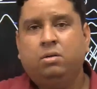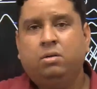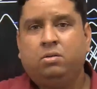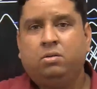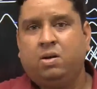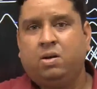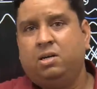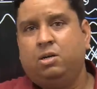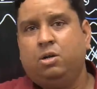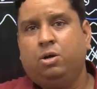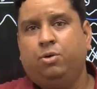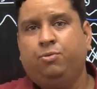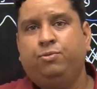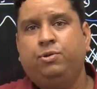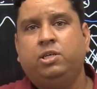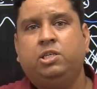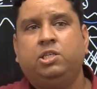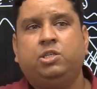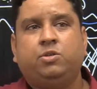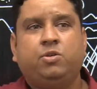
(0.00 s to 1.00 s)
threat of
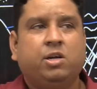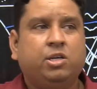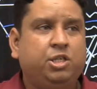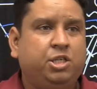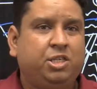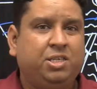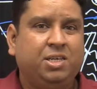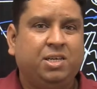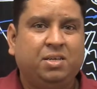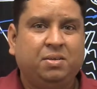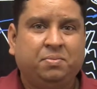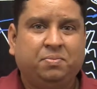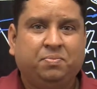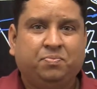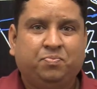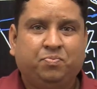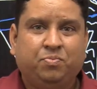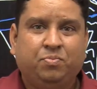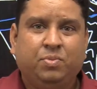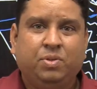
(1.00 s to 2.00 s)
destruction,
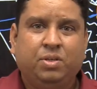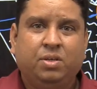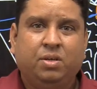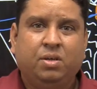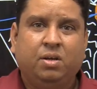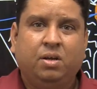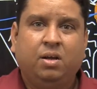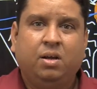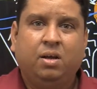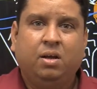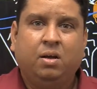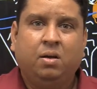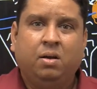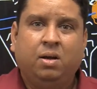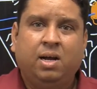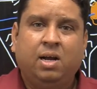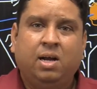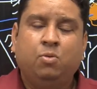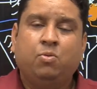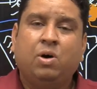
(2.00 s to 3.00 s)

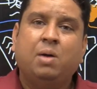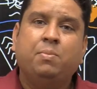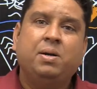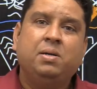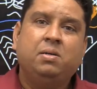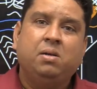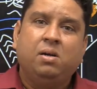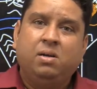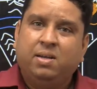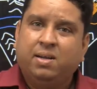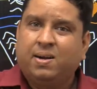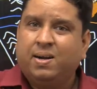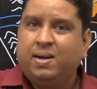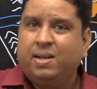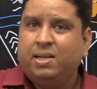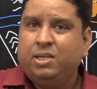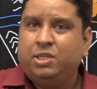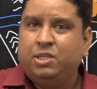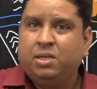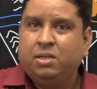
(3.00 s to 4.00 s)
environmental
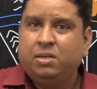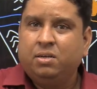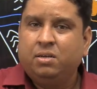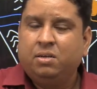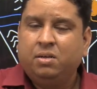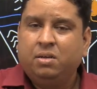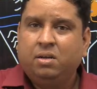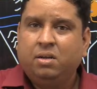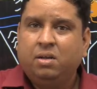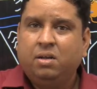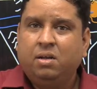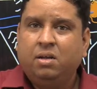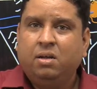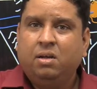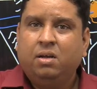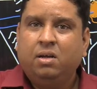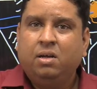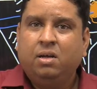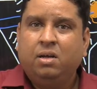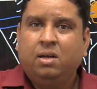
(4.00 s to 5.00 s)
degradation,
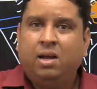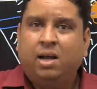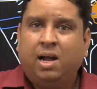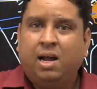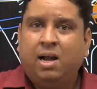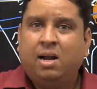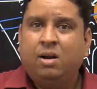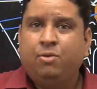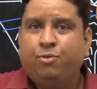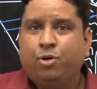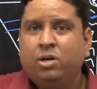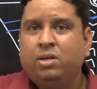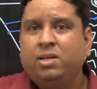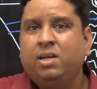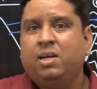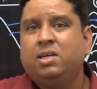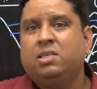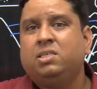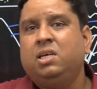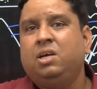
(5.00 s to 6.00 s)
and for
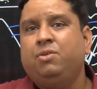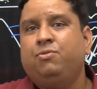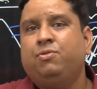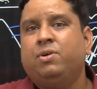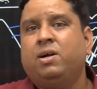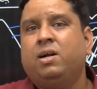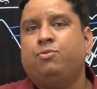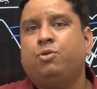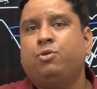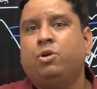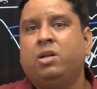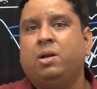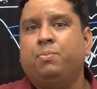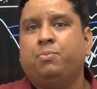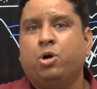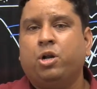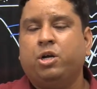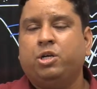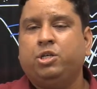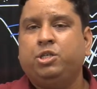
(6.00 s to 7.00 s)
their safeguard, for their
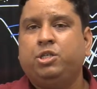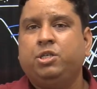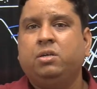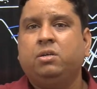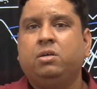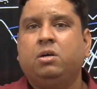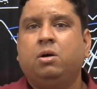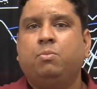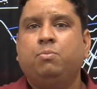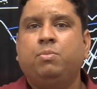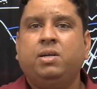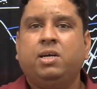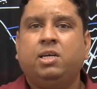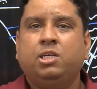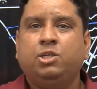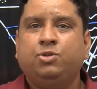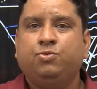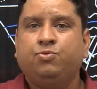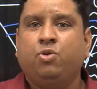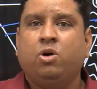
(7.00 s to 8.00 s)
protection, government
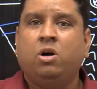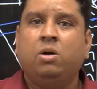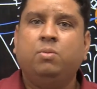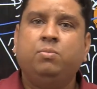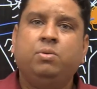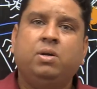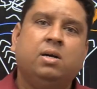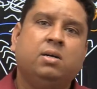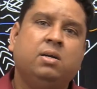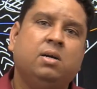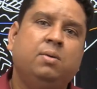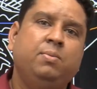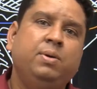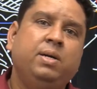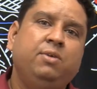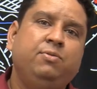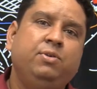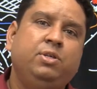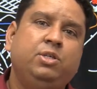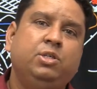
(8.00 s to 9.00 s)
has formed a
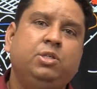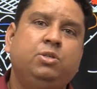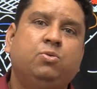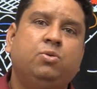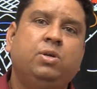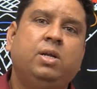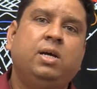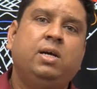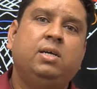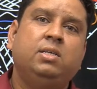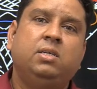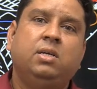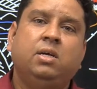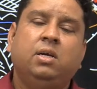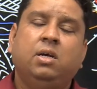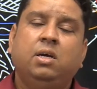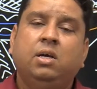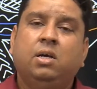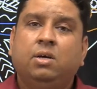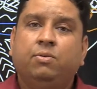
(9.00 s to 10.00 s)
committee which was known as
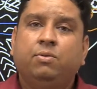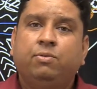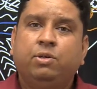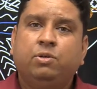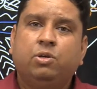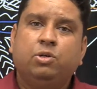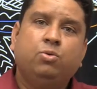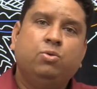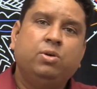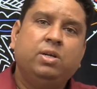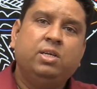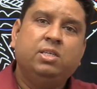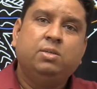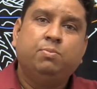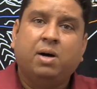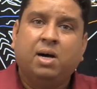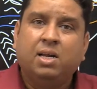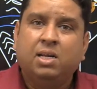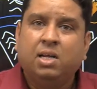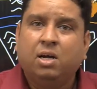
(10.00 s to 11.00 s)

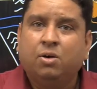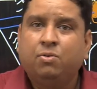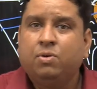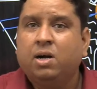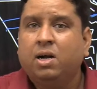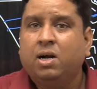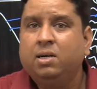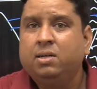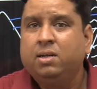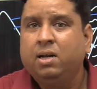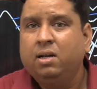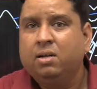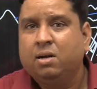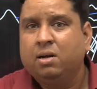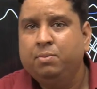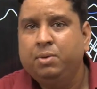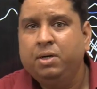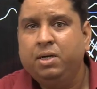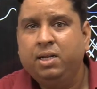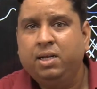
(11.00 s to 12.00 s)
Madhav Gadgil
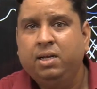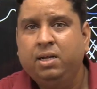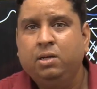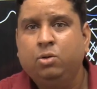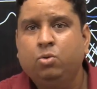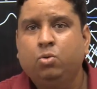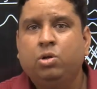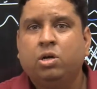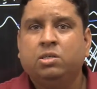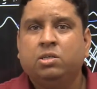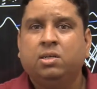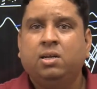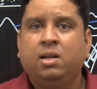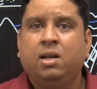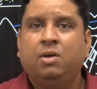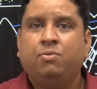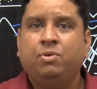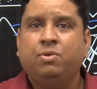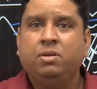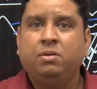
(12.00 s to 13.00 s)
Committee in
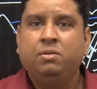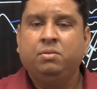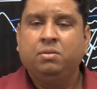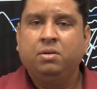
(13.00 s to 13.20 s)
2011.